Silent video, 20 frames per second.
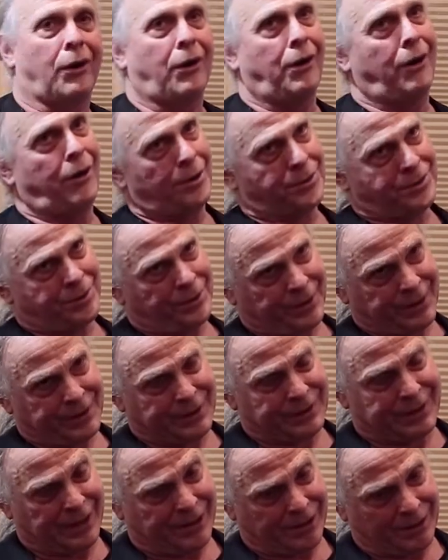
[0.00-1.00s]

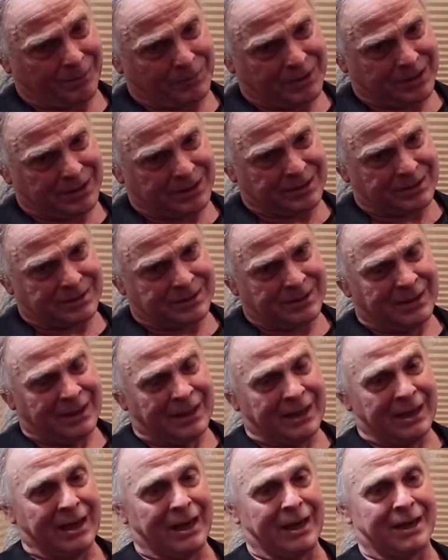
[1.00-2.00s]
alternate therapies
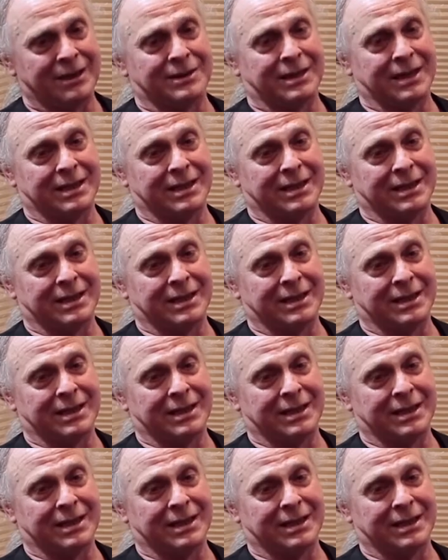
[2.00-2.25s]
and